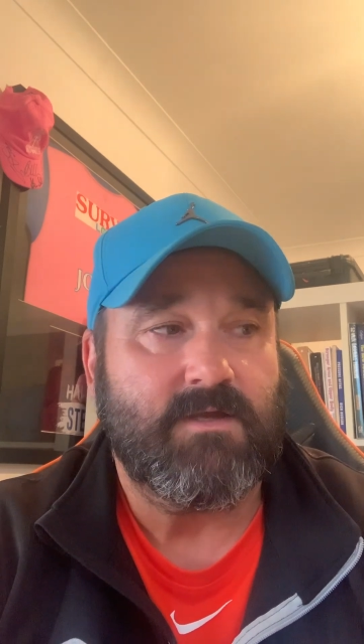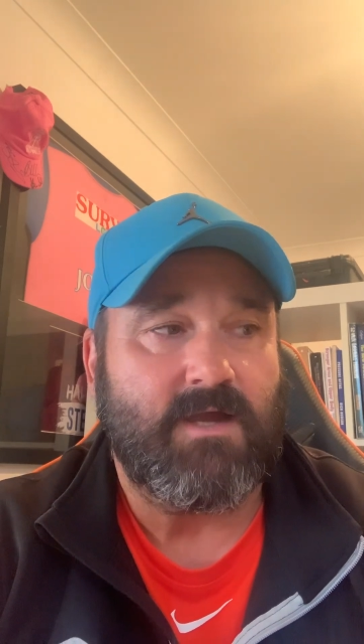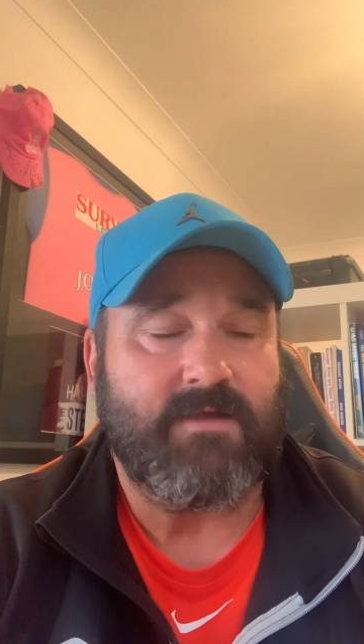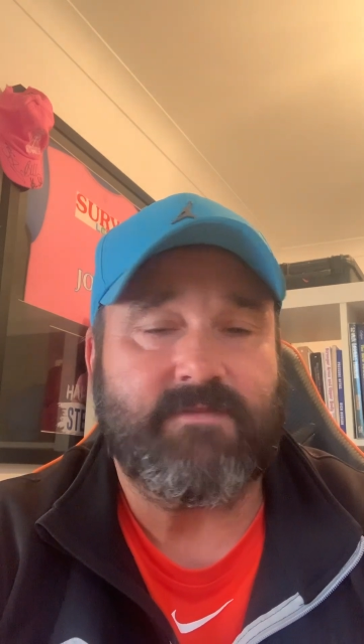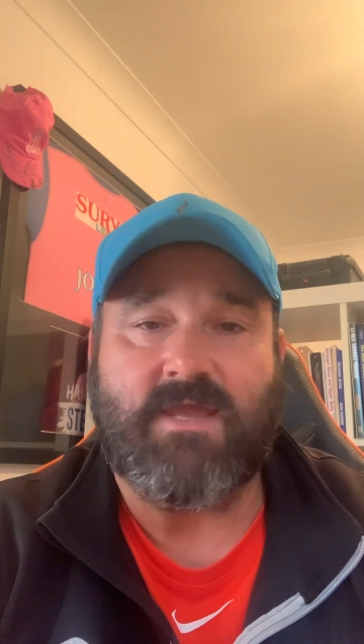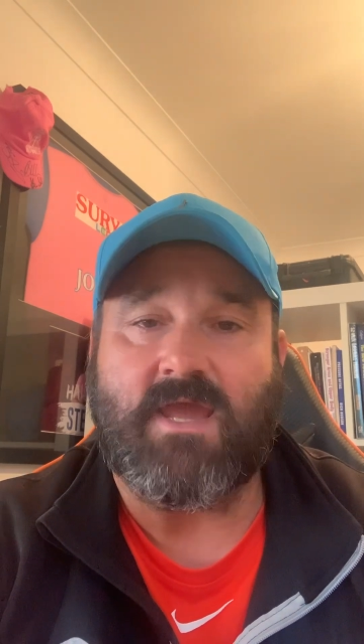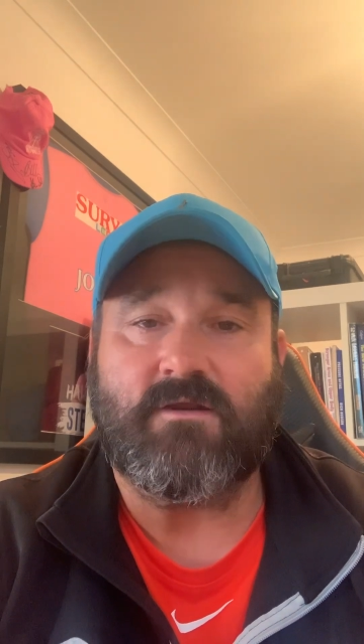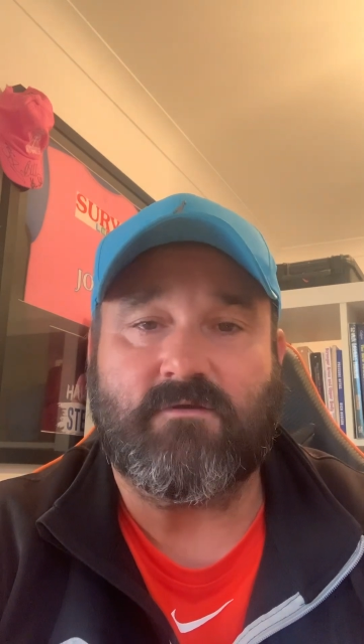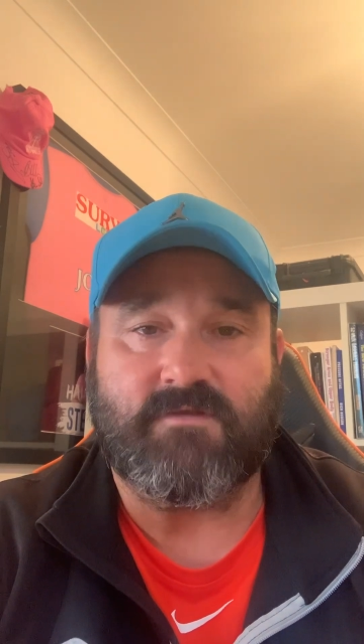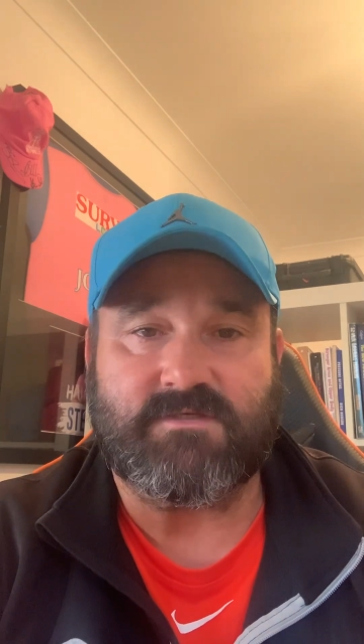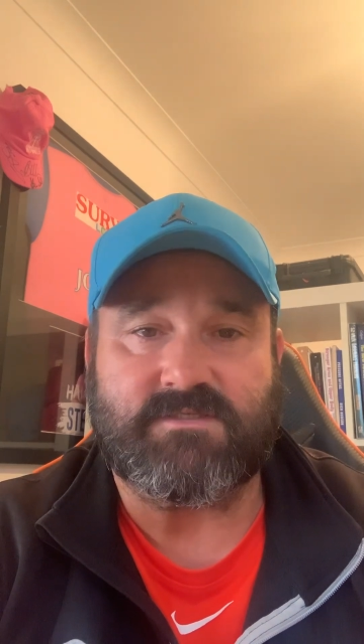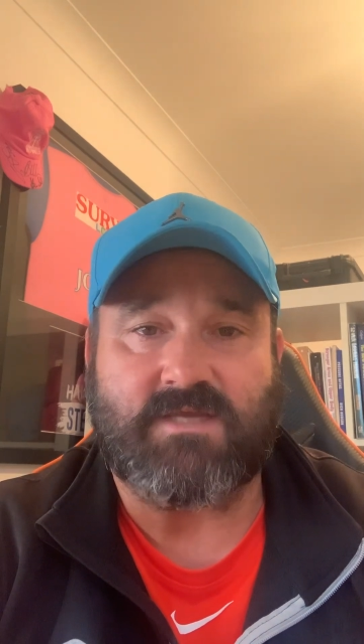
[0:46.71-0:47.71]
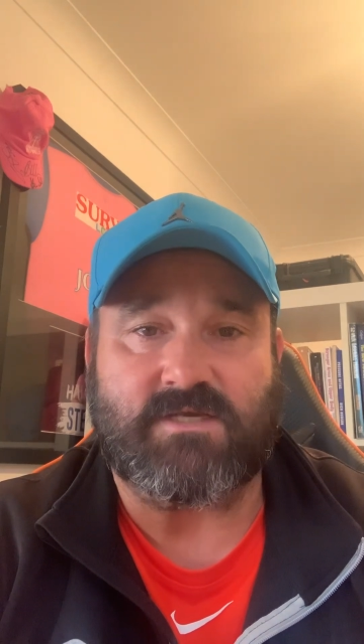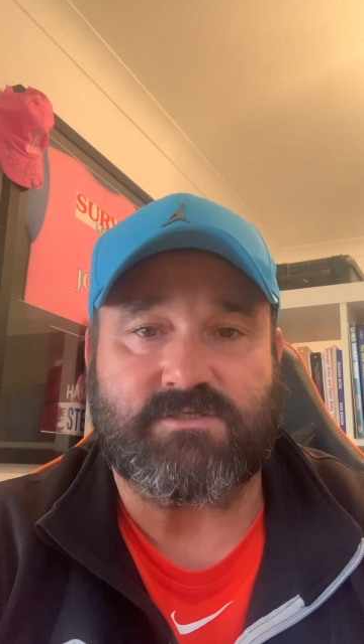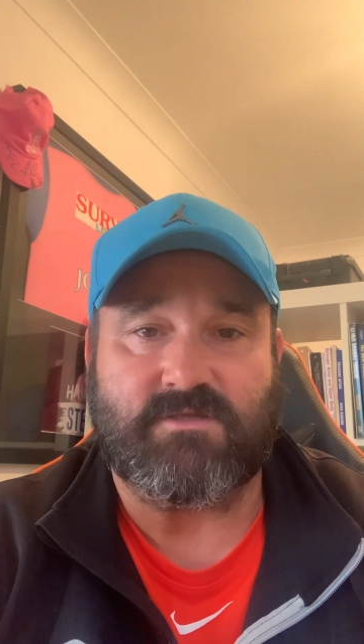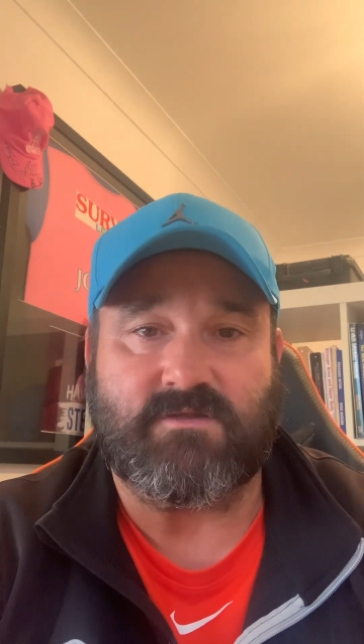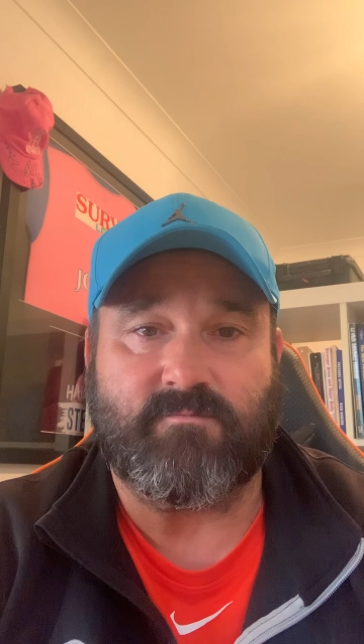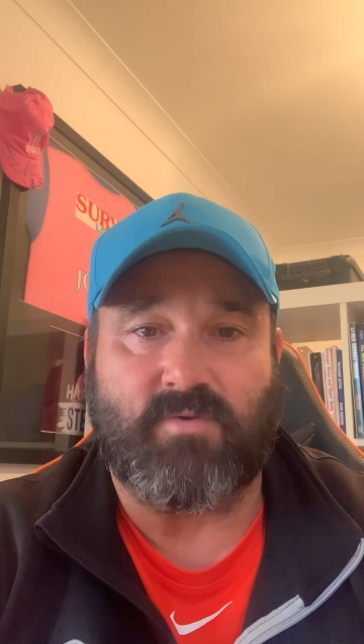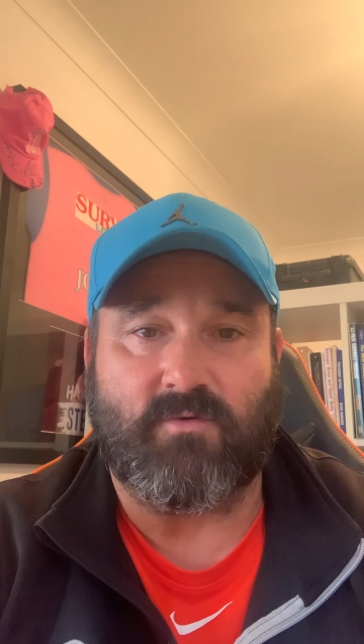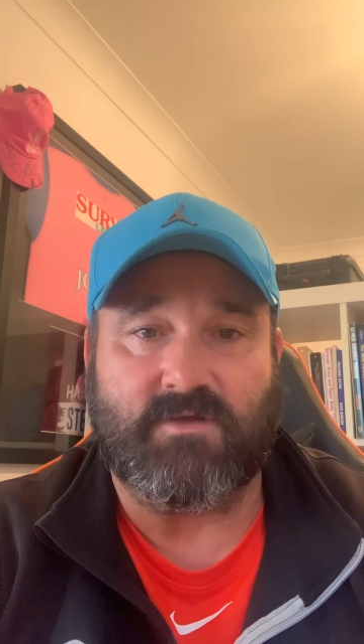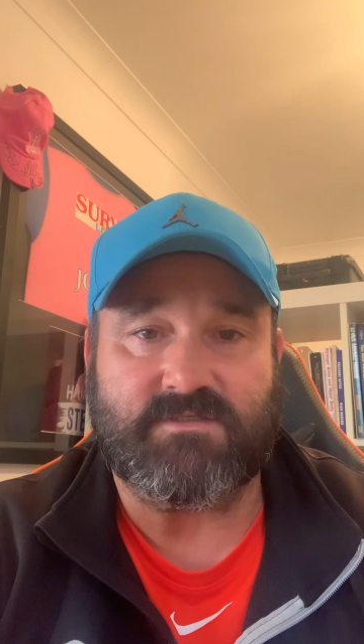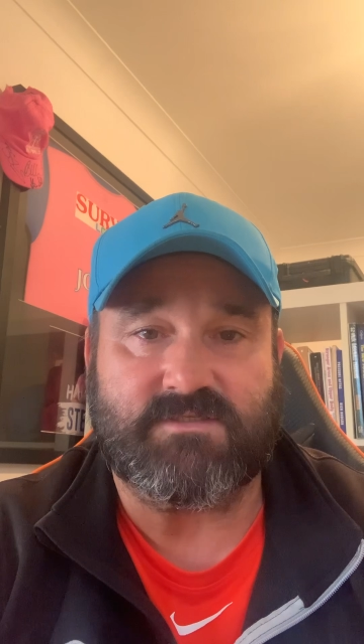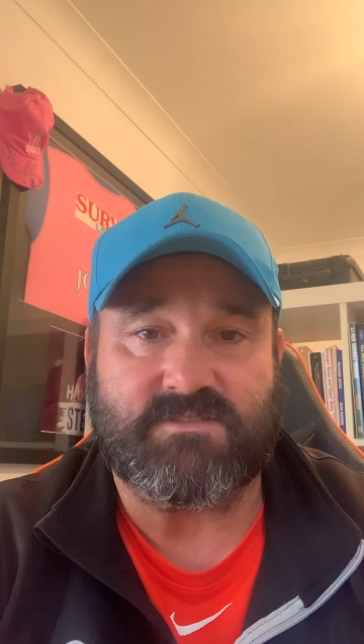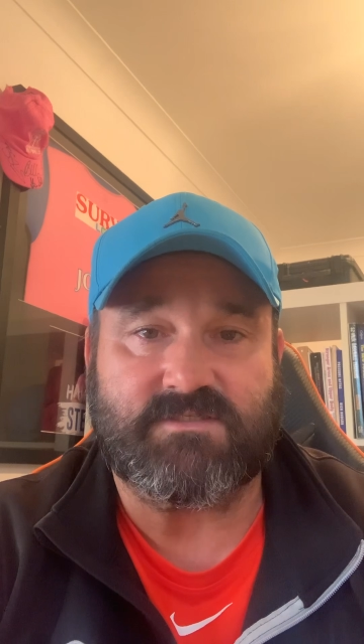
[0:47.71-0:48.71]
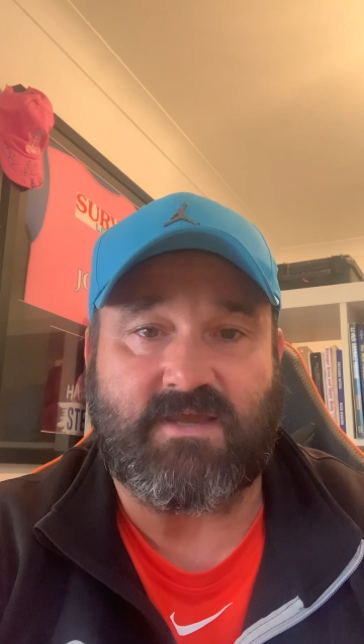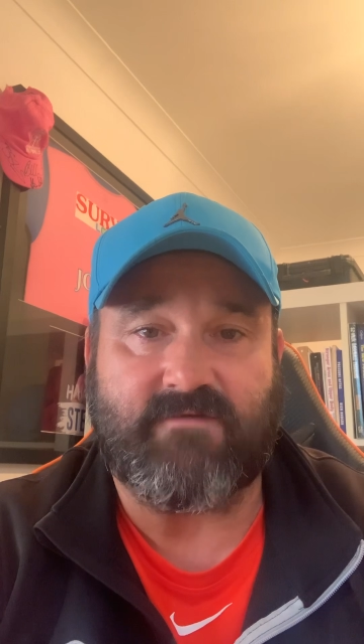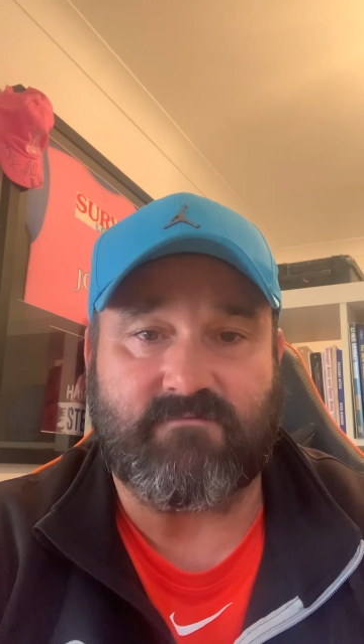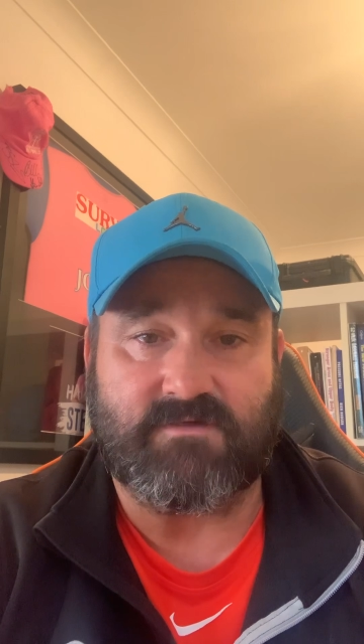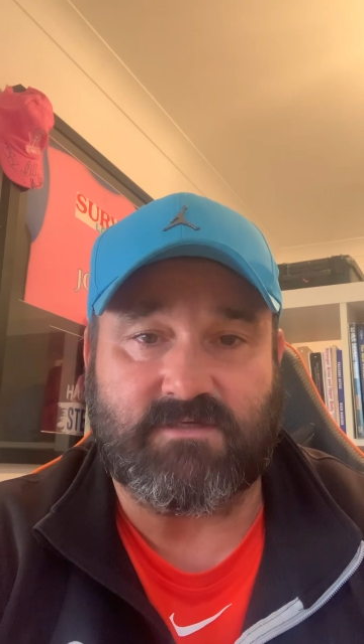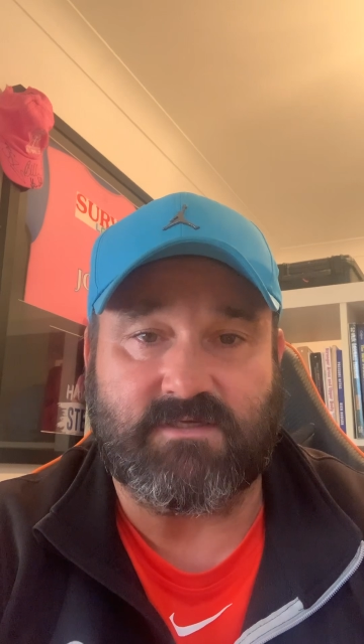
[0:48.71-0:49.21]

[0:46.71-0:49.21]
at the end of the session they're bowling 70